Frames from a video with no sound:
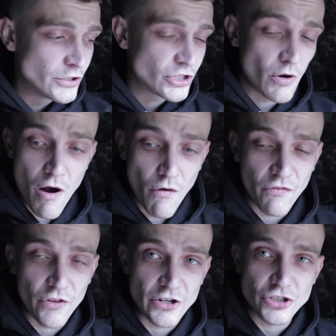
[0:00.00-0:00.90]
so
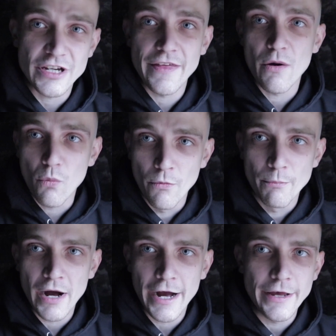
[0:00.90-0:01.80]
hopefully I just get that one
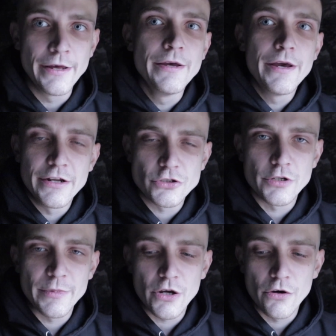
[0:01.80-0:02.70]
bite and it's
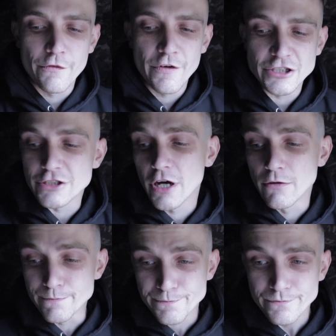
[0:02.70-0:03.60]
going to be a good fish. So
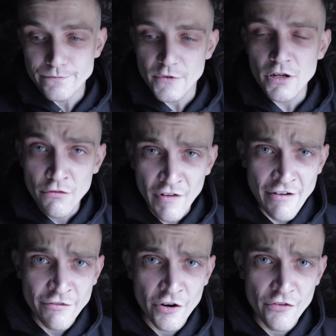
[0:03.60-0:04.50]

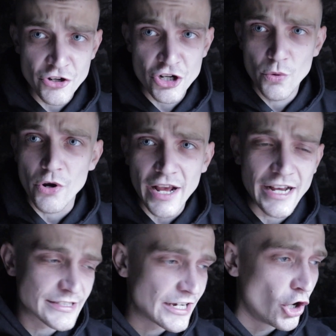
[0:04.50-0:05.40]
without further ado, we're going to
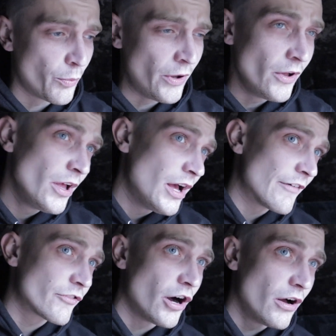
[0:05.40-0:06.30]
get set up.
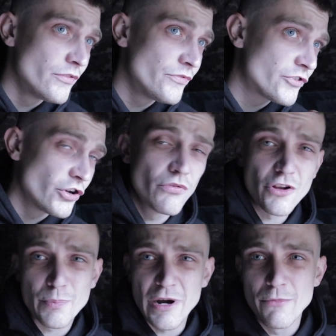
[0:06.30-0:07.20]
I've got two
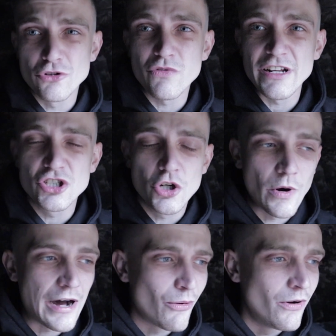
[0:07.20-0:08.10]
rods pretty much ready to go
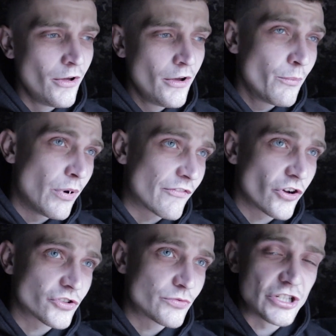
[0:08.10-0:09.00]
out, but I've
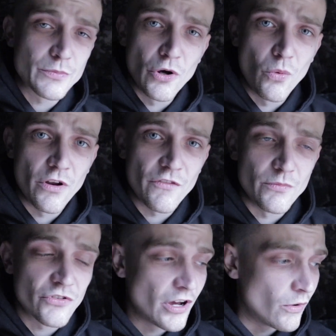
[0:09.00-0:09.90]
got to re-spool one of them,
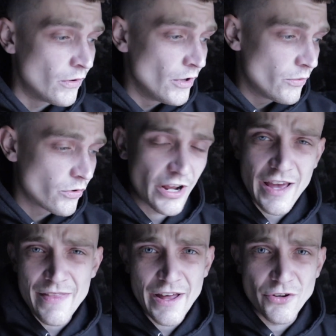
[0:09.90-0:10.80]
so we're going to
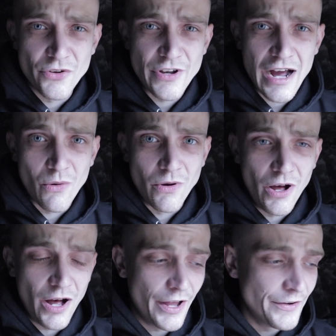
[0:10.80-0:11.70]
get that done now,
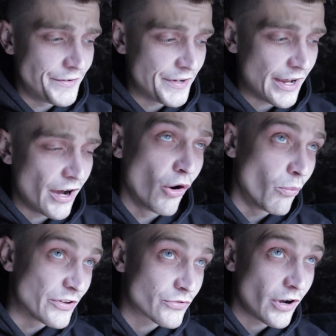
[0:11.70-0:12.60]
and uh, hope
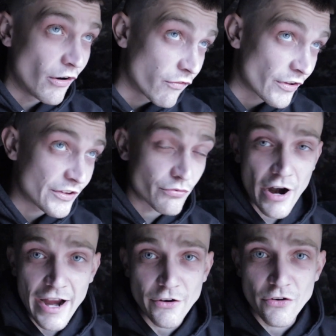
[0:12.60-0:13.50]
this, hopefully this
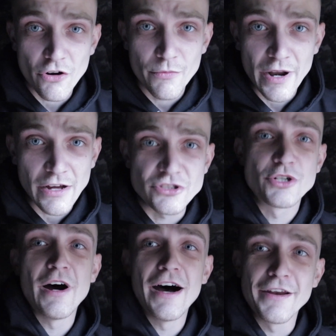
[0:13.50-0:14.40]
rain doesn't come down too
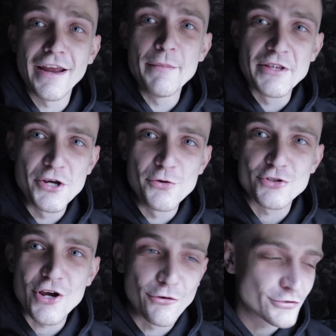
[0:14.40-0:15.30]
hard and get me too
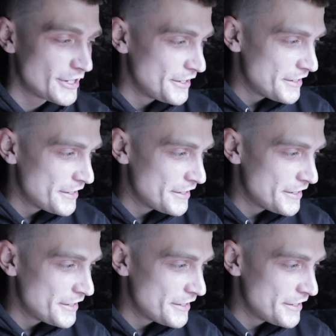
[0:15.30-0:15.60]
soaked